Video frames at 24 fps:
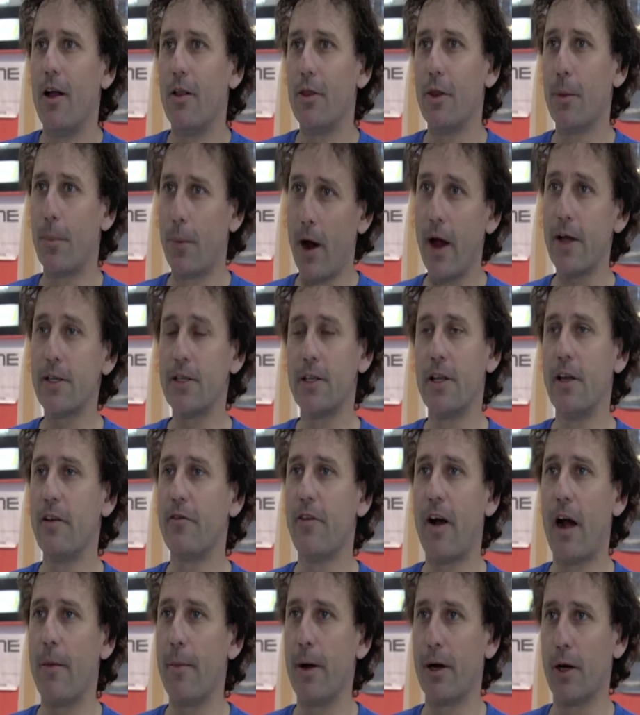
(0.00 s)
The price on the
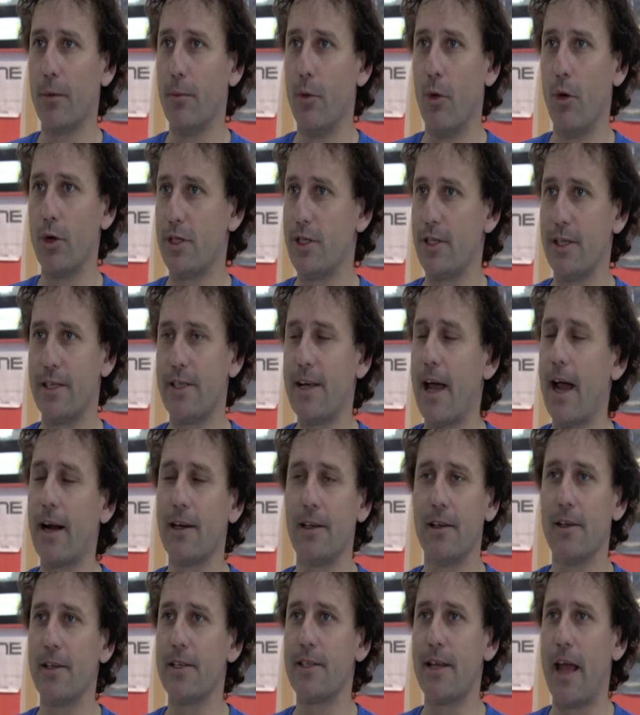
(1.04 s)
environmental boards is exactly
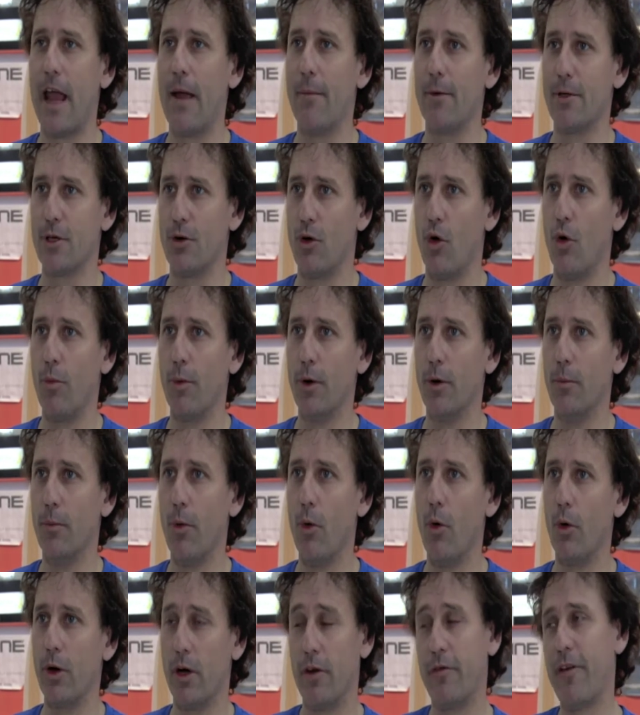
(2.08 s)
the same as a normal
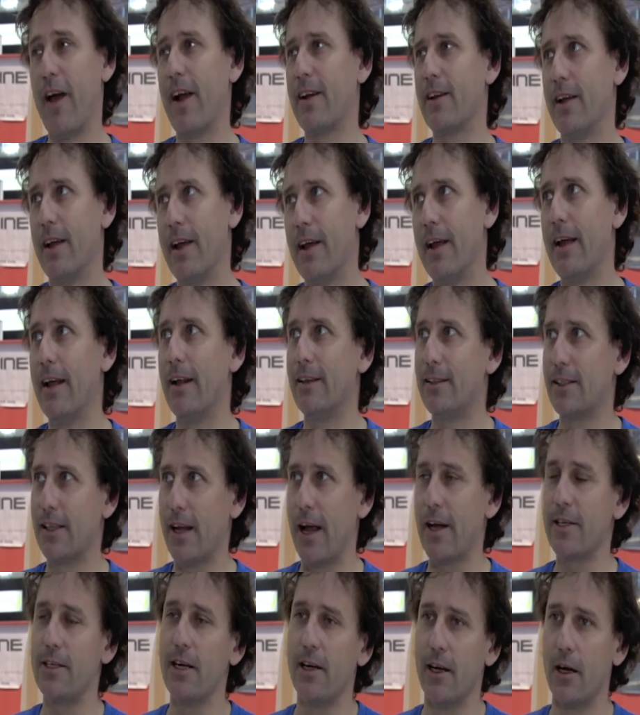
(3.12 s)
board. In fact, it's
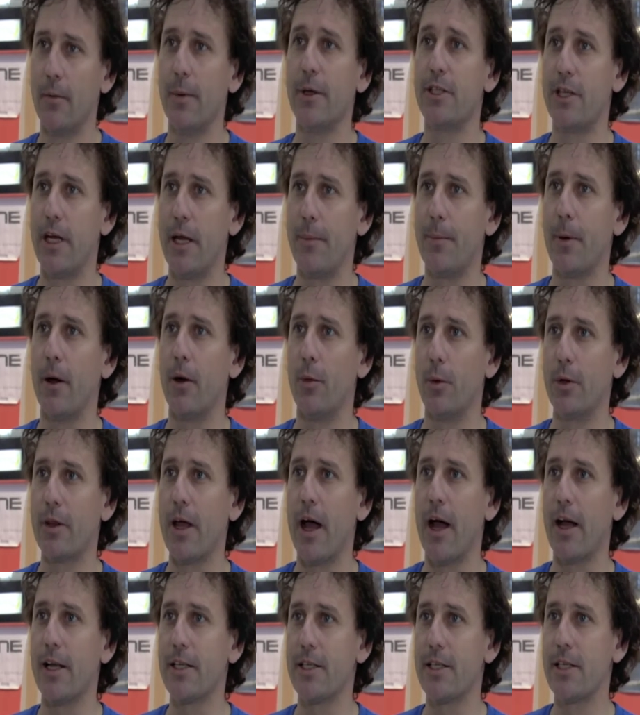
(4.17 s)
actually a little bit cheaper with
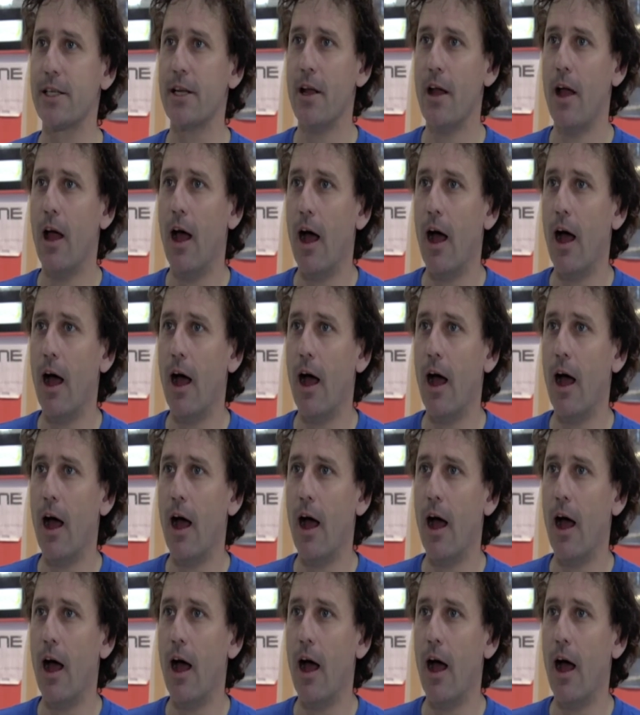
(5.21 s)
us.